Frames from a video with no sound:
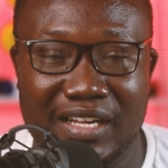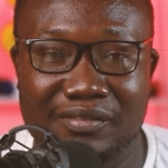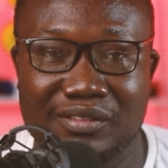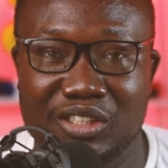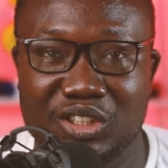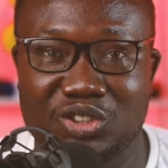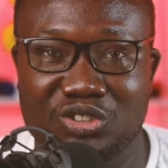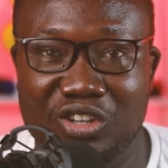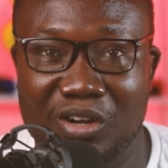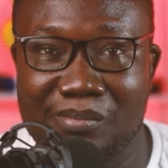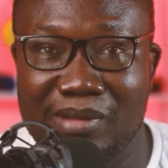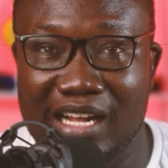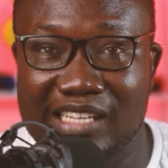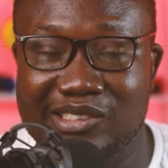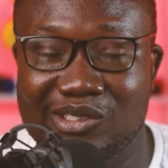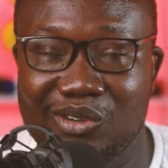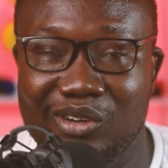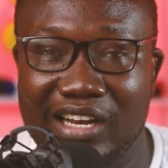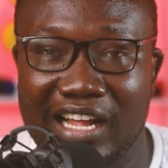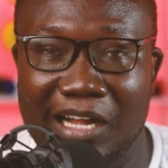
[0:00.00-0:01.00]
have destroyed
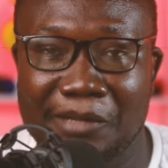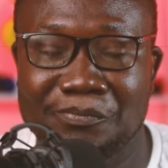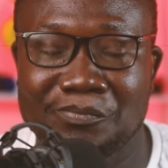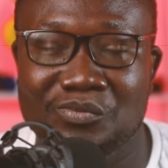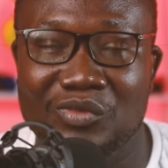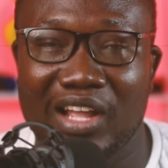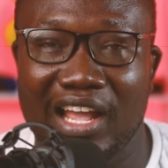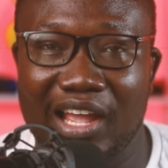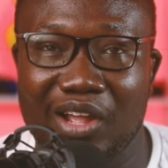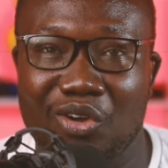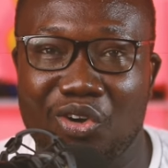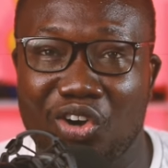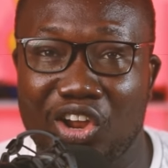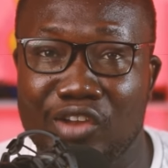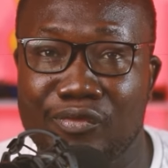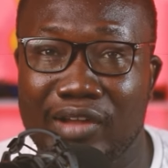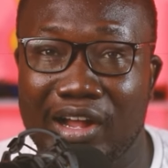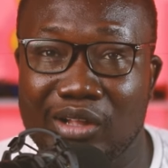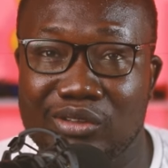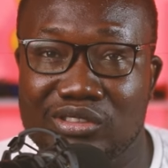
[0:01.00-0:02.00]
Barcelona and
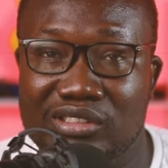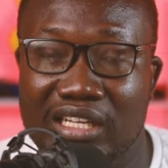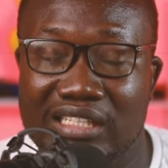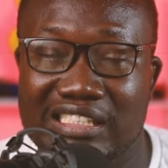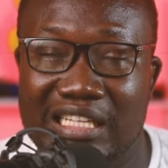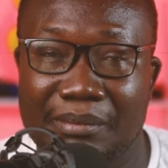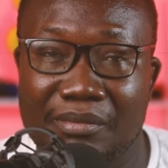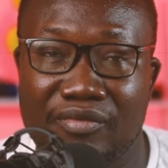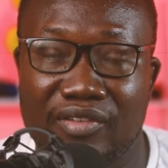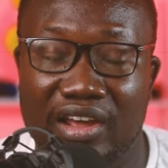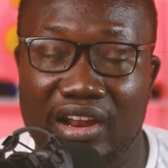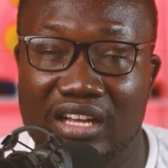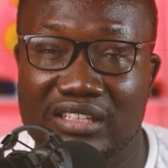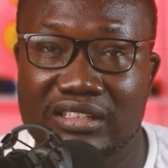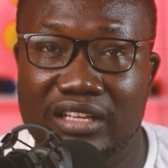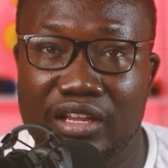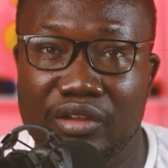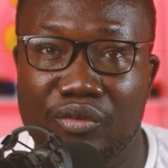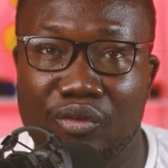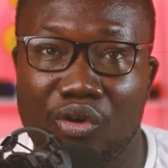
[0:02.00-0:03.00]
qualified to the semi-final
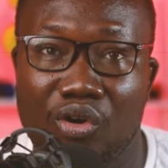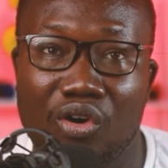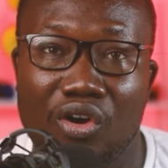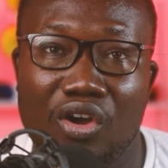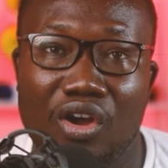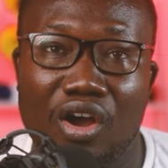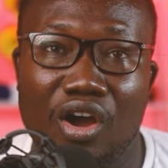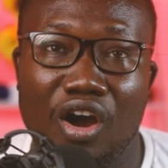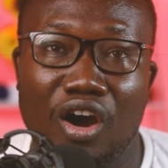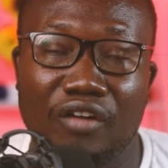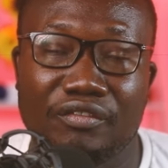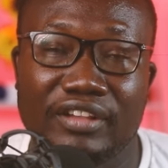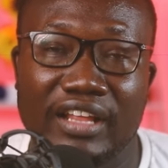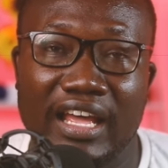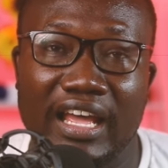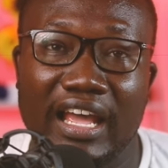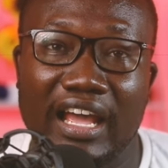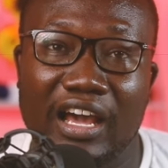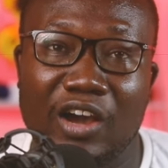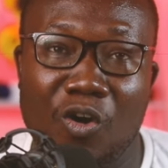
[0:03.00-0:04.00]
stage of
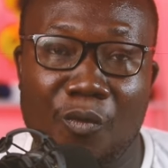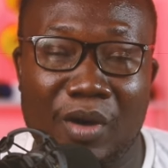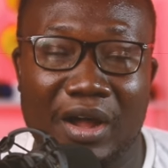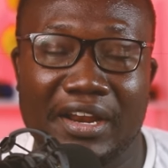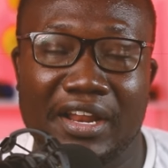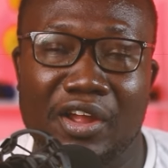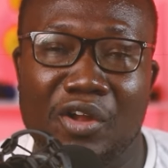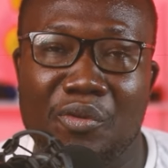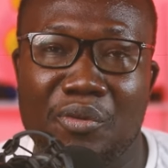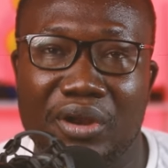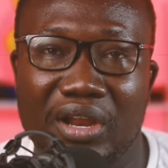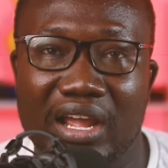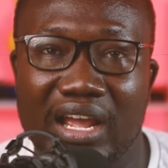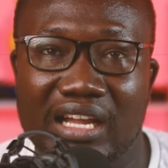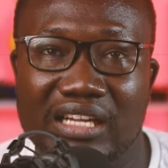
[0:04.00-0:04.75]
the Copa del Rey.